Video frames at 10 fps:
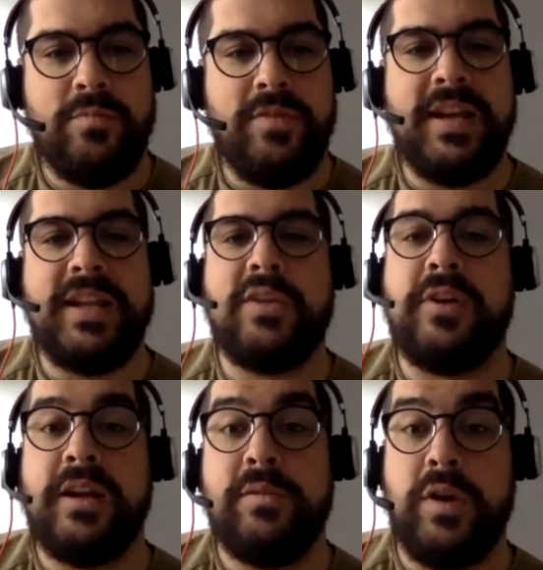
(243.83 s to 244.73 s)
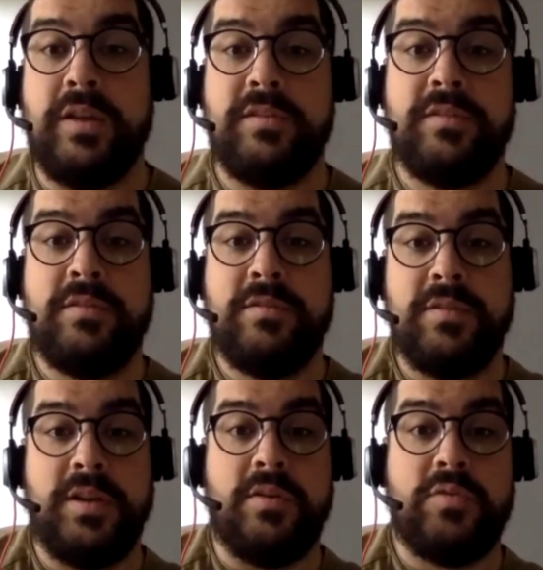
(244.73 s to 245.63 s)
finding creative ways
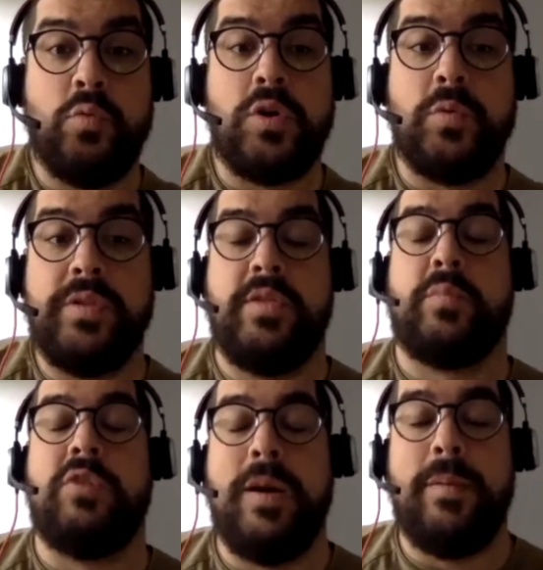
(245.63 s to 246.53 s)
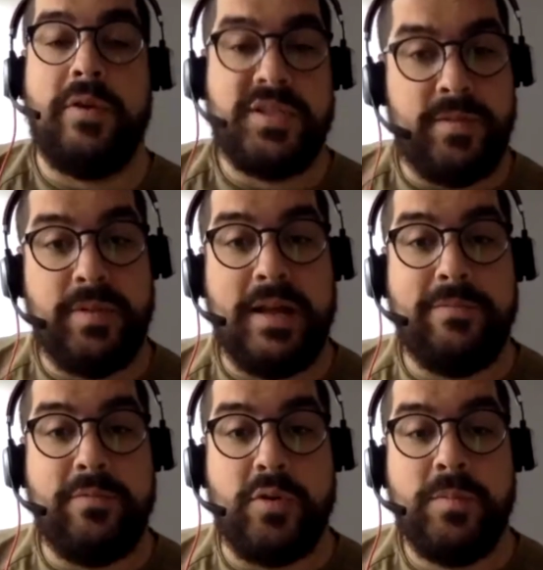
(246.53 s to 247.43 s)
to work within the parameters of the
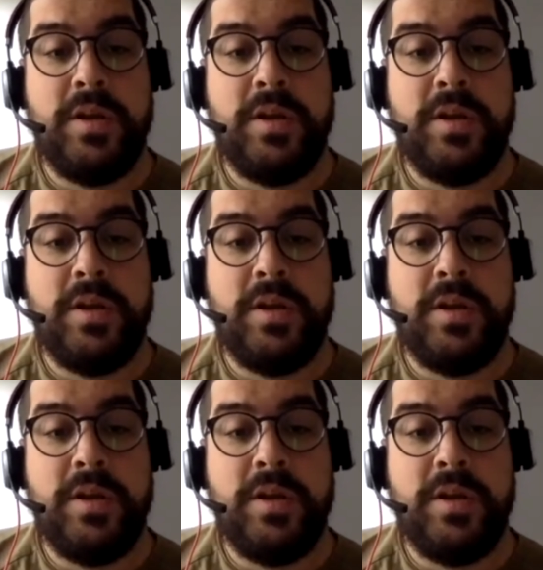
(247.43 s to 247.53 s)
platform